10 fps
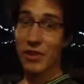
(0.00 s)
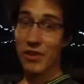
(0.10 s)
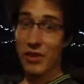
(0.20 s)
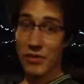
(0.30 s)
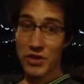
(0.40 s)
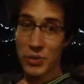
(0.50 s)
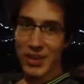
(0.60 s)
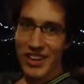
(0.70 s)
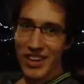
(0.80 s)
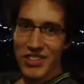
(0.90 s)
for over
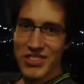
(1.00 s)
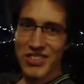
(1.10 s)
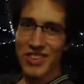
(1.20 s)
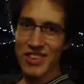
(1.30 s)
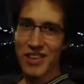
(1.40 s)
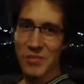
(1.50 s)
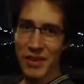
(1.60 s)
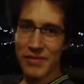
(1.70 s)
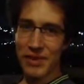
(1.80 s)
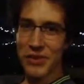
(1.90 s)
20 years. Started in
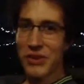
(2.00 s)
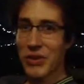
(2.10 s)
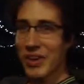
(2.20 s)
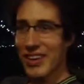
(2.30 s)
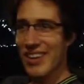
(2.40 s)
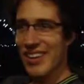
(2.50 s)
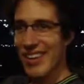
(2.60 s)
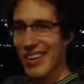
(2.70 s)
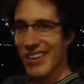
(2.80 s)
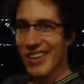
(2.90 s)
Buffalo, New York,
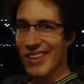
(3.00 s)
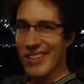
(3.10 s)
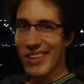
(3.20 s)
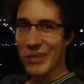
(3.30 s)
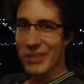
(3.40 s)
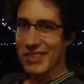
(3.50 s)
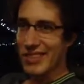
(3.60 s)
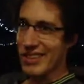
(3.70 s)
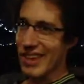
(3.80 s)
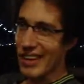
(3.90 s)
and then went
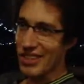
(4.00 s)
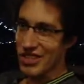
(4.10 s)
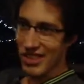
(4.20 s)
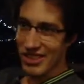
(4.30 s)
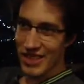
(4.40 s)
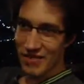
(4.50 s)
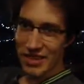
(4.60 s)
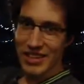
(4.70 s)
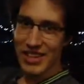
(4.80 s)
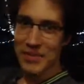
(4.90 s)
to college in
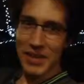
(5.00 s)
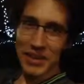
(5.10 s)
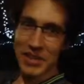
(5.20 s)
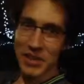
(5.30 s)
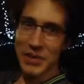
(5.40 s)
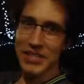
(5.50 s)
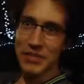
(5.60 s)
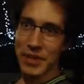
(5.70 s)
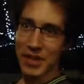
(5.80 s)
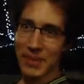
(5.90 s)
Cleveland. Came down here, went
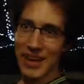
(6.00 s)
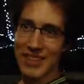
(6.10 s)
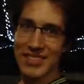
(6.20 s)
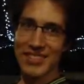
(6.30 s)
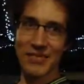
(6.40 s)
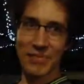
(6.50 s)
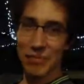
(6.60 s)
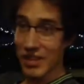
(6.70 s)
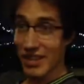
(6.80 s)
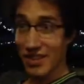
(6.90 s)
to Belmont,
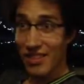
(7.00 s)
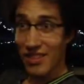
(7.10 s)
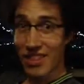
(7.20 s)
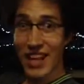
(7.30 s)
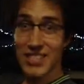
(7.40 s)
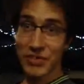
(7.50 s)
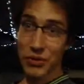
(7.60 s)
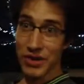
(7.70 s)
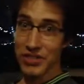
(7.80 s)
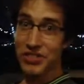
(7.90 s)
played in lots of
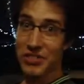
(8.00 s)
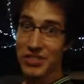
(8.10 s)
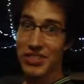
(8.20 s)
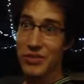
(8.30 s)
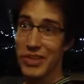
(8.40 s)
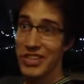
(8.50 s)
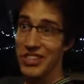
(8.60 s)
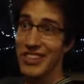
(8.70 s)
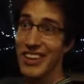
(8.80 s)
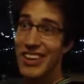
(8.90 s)
orchestras in the
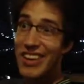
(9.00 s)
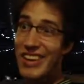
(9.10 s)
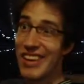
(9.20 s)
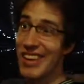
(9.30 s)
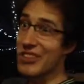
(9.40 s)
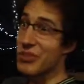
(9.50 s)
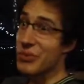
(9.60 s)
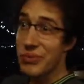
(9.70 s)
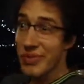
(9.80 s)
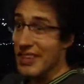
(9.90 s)
region. I
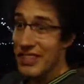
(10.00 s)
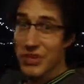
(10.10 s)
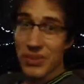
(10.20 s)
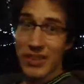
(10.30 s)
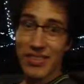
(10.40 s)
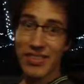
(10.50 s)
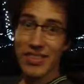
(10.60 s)
do things with